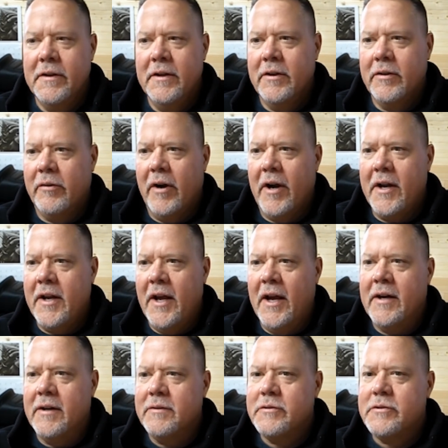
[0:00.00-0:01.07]
right
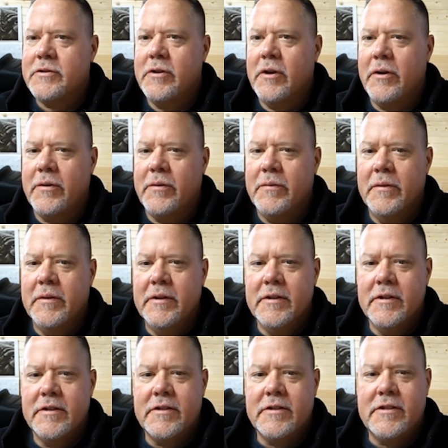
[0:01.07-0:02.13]
now. So
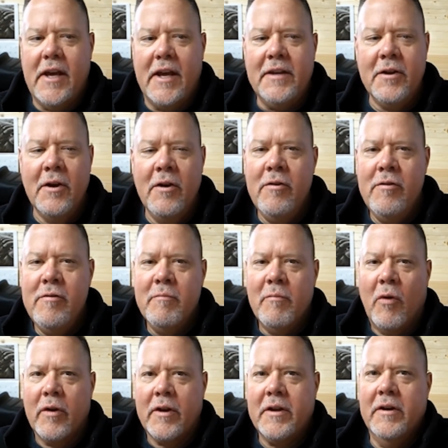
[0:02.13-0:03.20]
stay tuned,
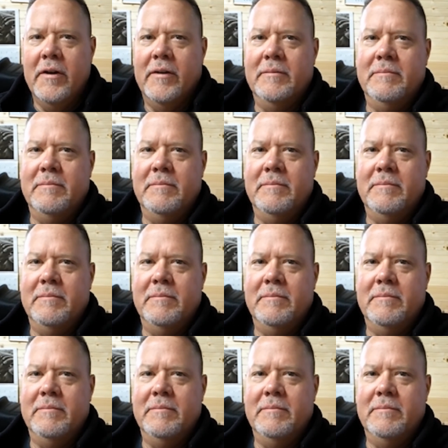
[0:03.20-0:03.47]
more to come.